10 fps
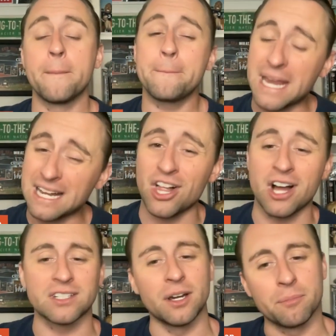Make
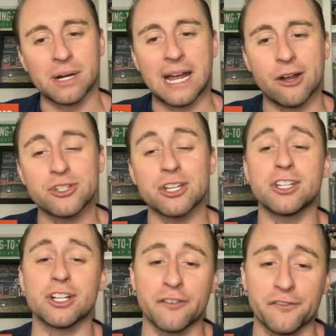Locked On Browns
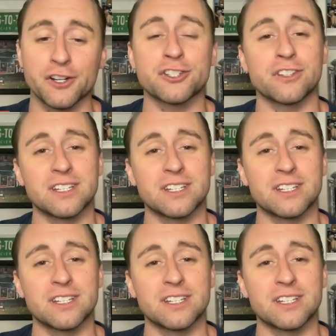your first